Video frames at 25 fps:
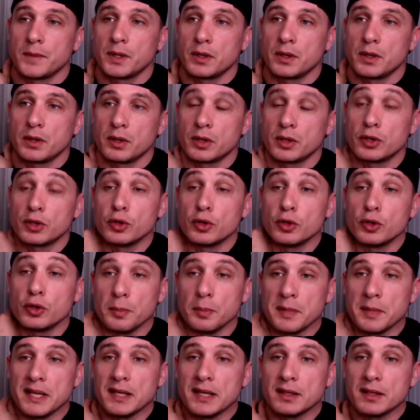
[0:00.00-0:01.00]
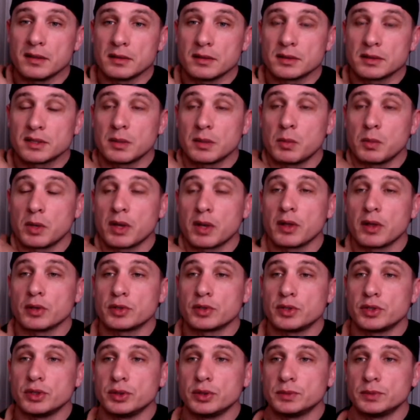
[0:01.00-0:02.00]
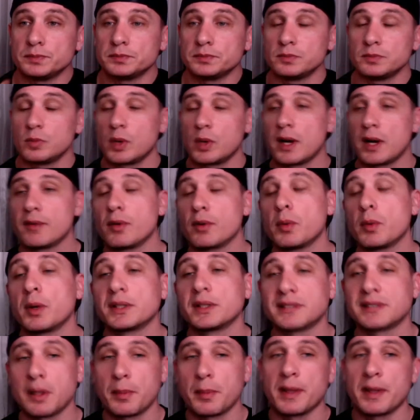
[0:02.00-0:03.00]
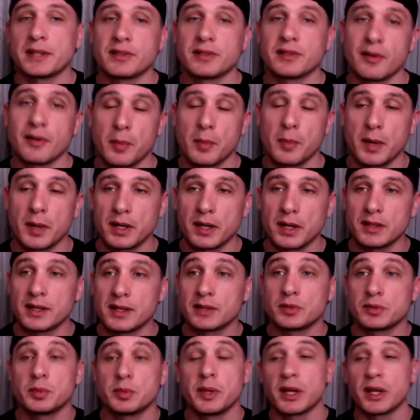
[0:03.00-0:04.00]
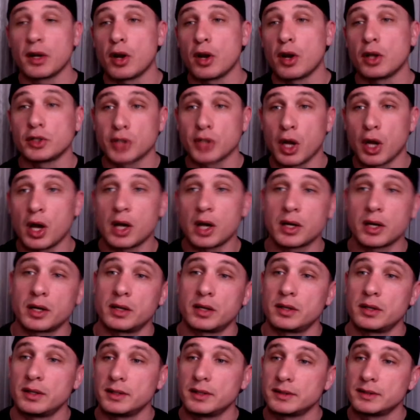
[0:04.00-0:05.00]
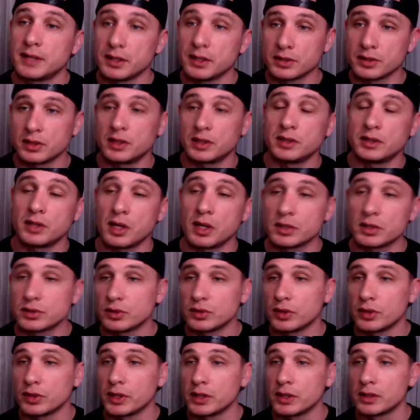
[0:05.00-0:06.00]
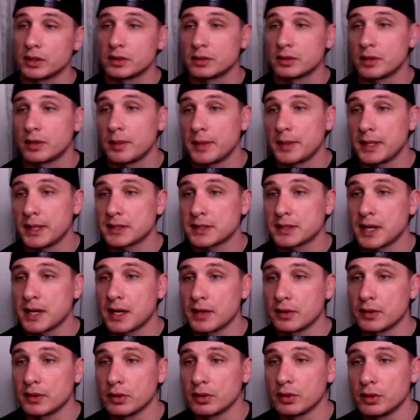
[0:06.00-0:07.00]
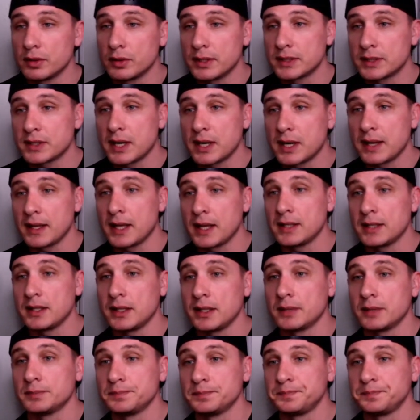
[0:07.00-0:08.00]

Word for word: or a Google Meet, some, one of those two, whatever works out best for everybody. And this we can all talk and tell and talk story. I mean, that's kind of the group. That's kind of the idea.